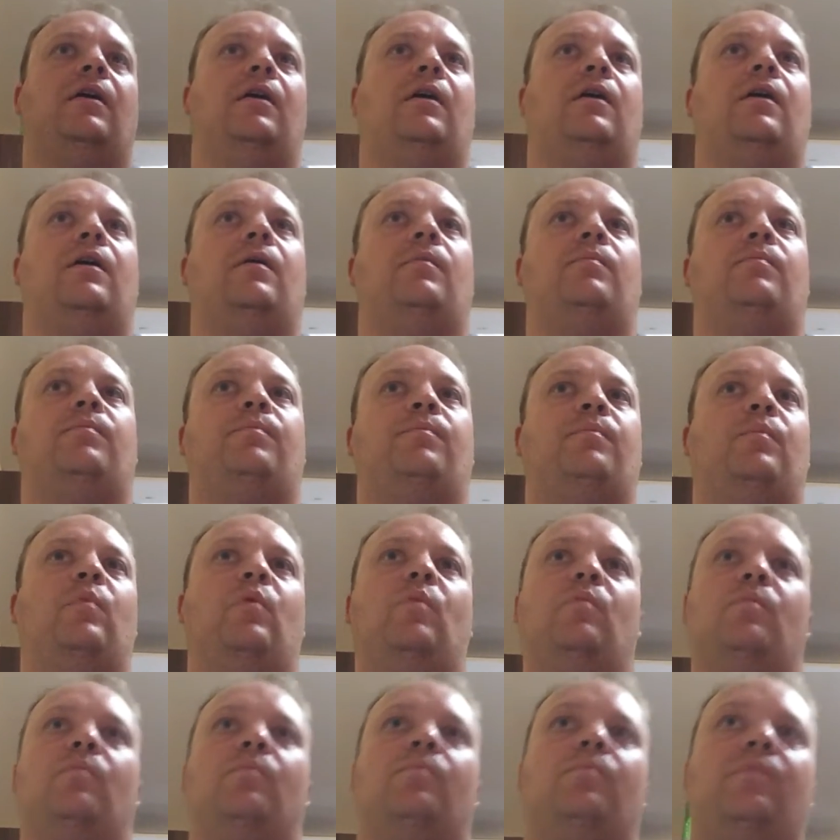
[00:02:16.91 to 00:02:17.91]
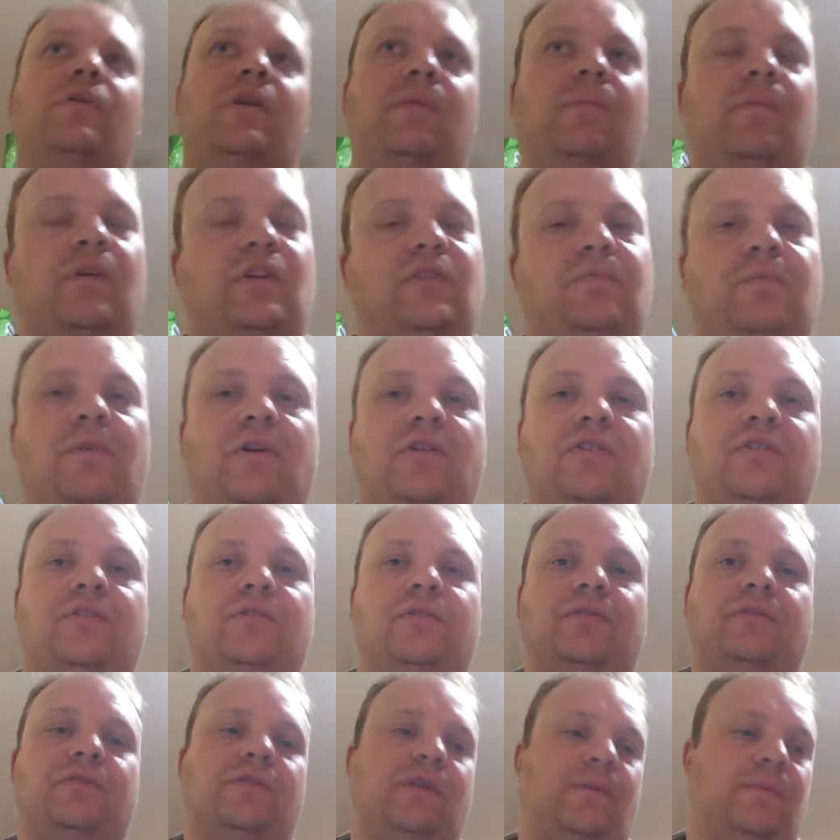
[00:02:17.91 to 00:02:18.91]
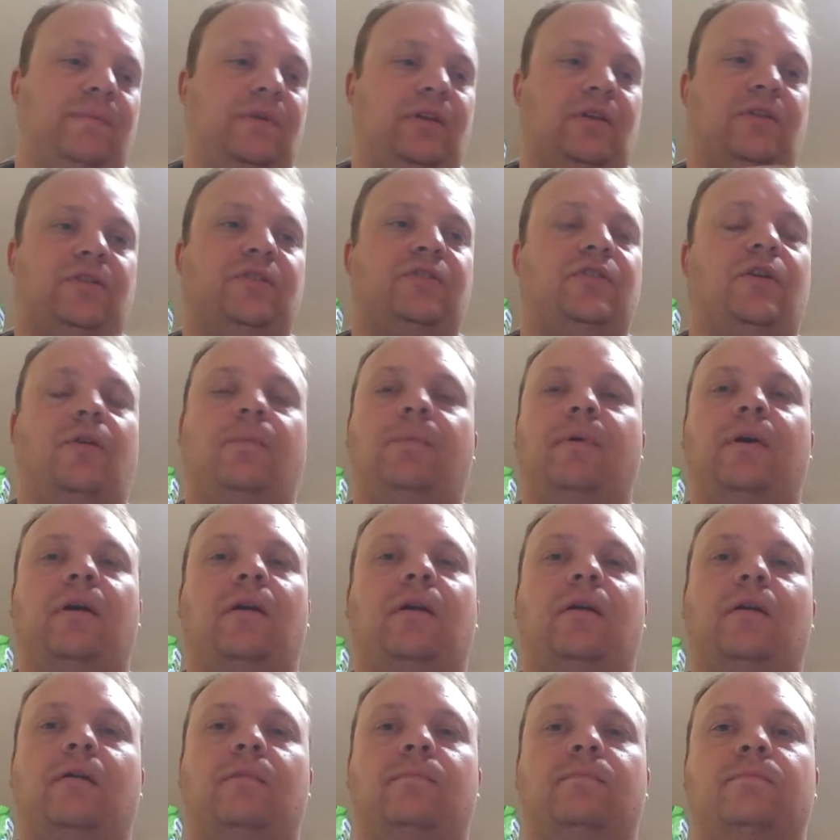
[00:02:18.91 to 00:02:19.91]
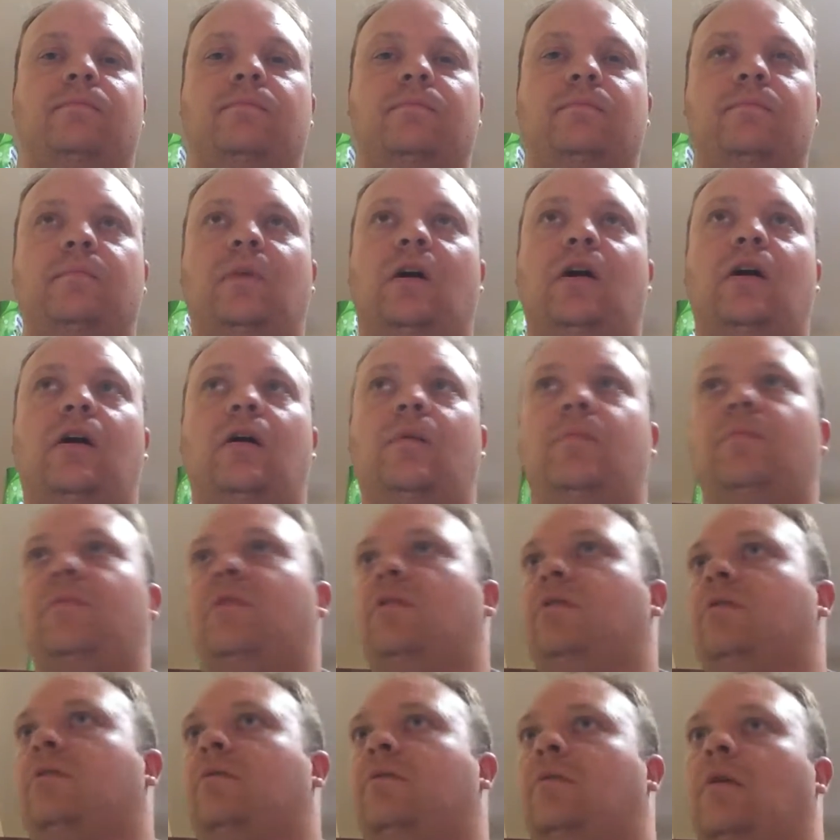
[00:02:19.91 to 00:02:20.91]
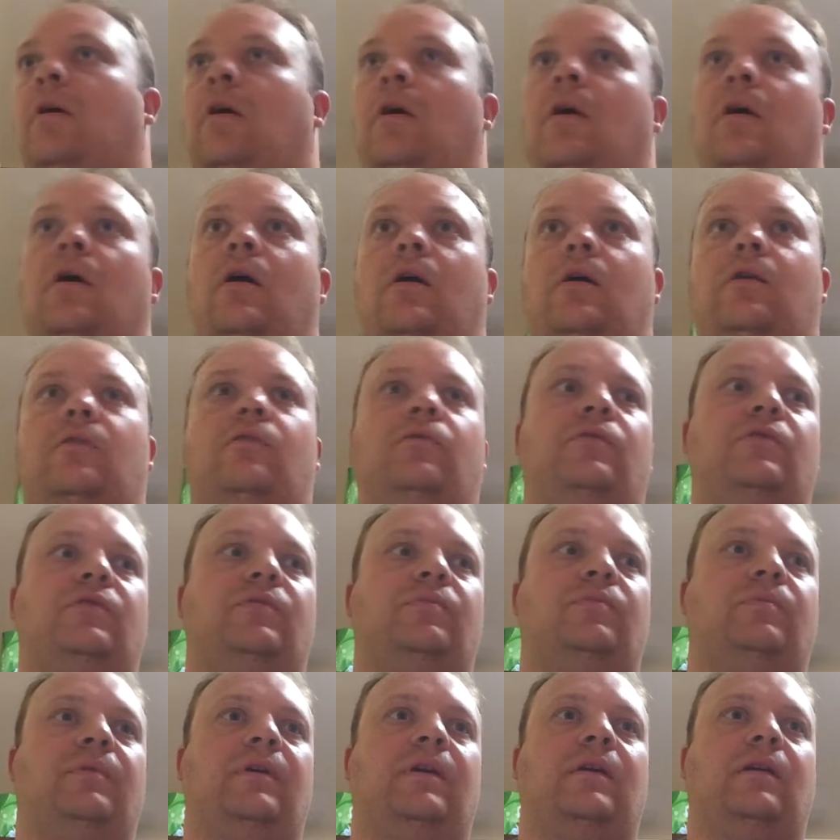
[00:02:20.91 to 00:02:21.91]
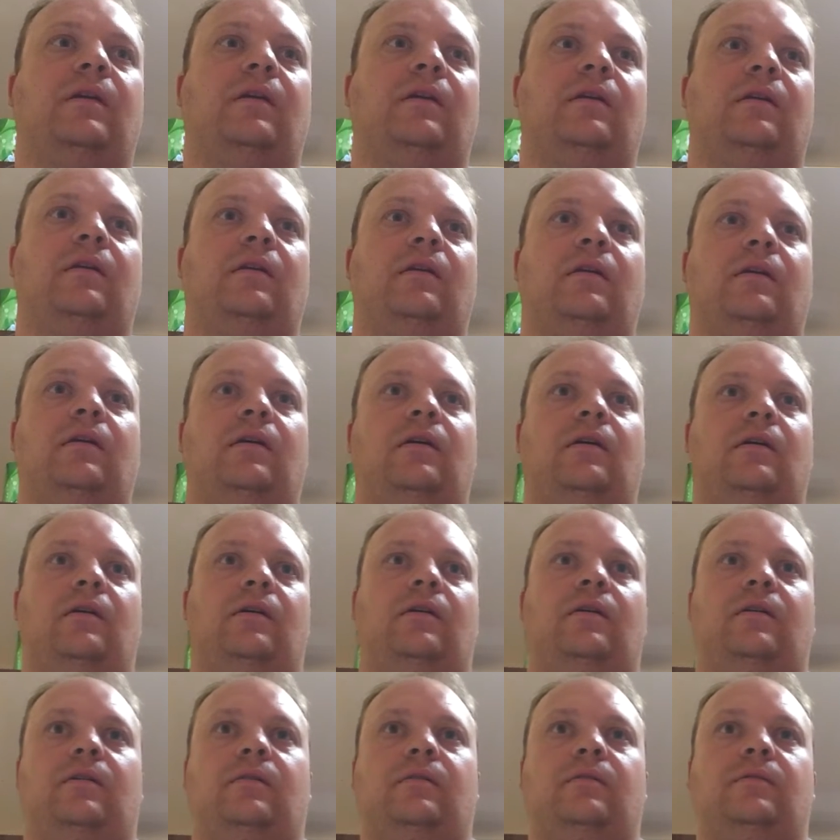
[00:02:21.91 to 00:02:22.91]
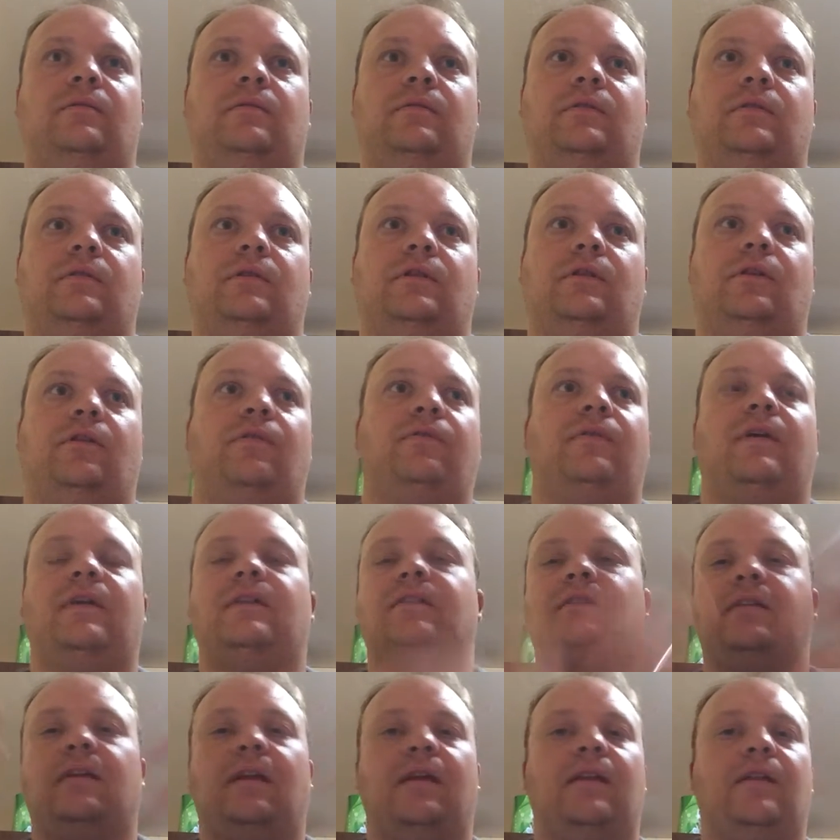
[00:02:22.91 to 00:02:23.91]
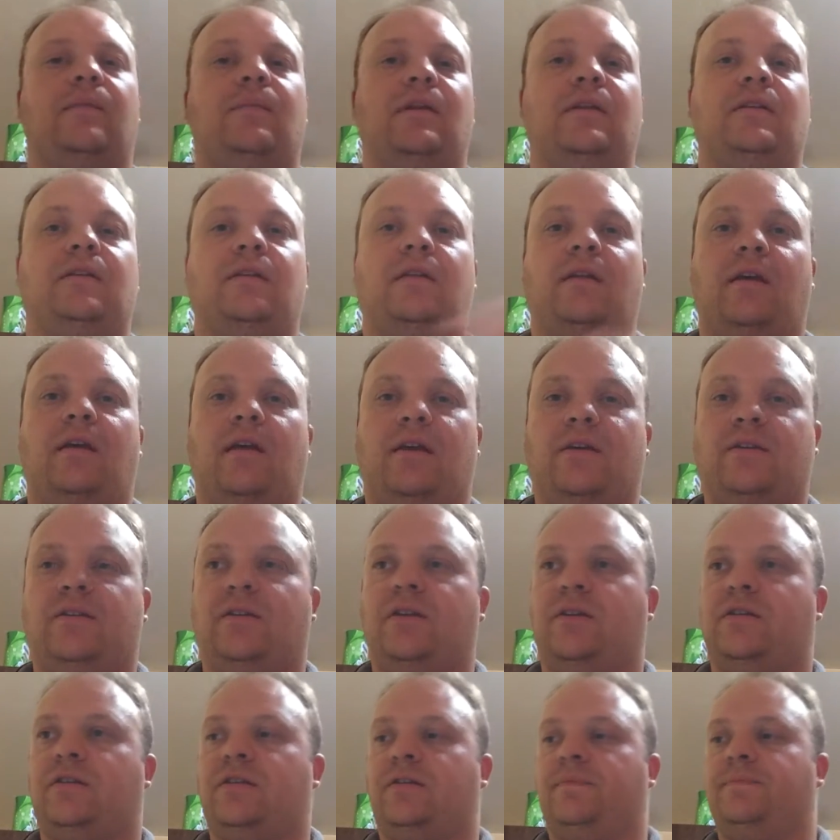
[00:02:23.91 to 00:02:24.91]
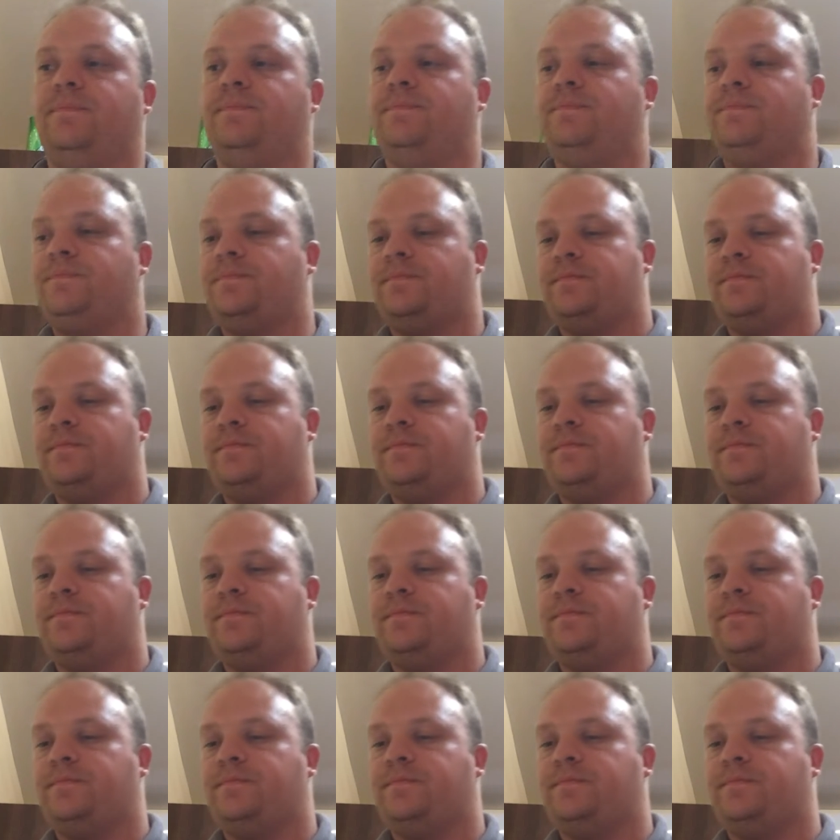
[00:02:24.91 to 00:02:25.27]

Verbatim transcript: Um, pretty much most oils can be used topically. Um, you, of course, we can uh, you know ventilate them into the air system